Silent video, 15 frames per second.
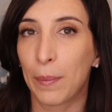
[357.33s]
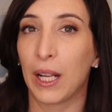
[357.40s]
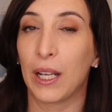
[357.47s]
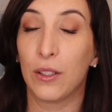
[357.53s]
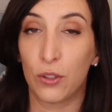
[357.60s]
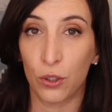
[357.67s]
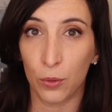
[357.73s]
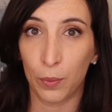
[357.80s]
but I
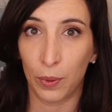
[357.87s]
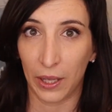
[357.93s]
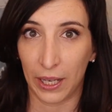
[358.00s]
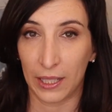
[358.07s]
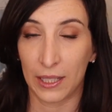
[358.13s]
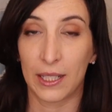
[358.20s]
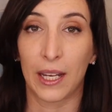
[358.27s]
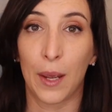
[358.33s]
do
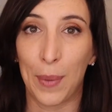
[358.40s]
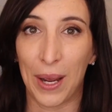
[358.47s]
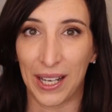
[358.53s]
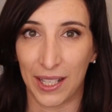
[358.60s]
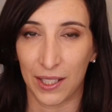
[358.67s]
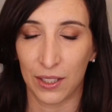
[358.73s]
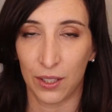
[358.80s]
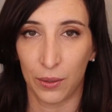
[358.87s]
plan to get back
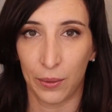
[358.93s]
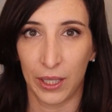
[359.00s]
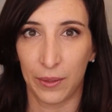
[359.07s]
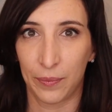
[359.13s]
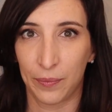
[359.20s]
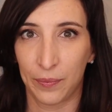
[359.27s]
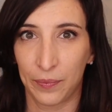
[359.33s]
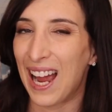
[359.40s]
into
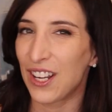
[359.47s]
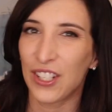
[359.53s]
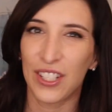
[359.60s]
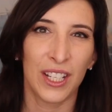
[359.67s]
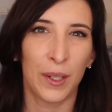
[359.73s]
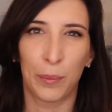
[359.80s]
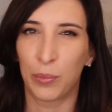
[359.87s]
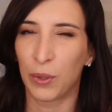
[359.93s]
it. I just
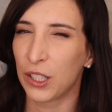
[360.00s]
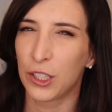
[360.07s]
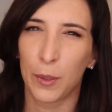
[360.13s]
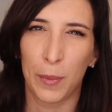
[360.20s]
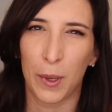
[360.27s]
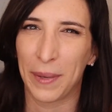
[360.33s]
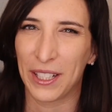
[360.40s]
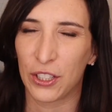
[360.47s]
need to brush up
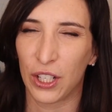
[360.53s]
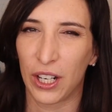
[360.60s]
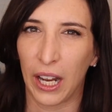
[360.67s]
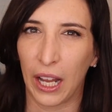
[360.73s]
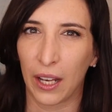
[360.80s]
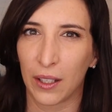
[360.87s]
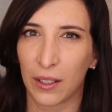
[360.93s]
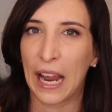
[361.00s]
on my
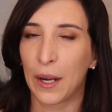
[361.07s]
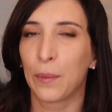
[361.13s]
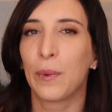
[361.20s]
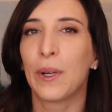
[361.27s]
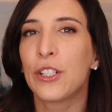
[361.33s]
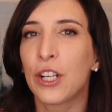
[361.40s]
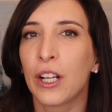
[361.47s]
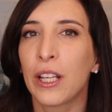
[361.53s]
training. I
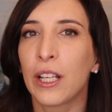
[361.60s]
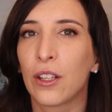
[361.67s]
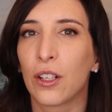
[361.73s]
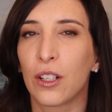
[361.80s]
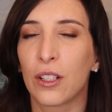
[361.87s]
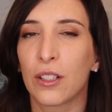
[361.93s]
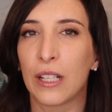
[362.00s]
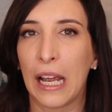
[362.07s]
originally
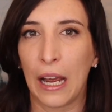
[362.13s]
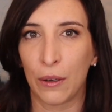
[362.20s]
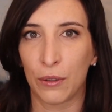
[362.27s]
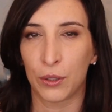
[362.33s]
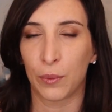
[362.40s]
learned how to